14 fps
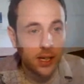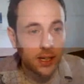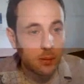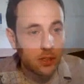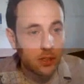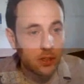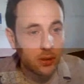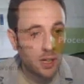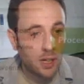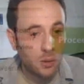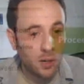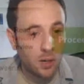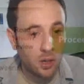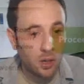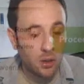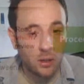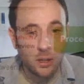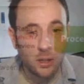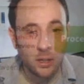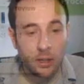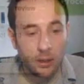Again, we that quite a lot
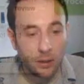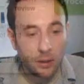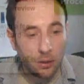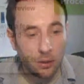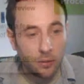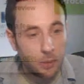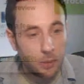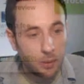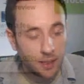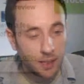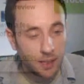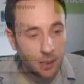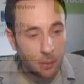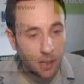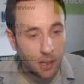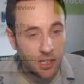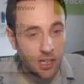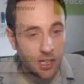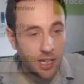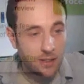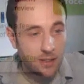on this particular
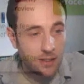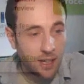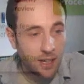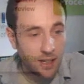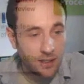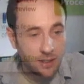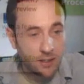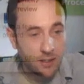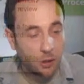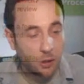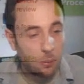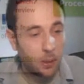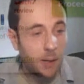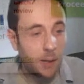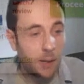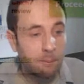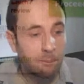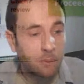page here. Is the text at the top here.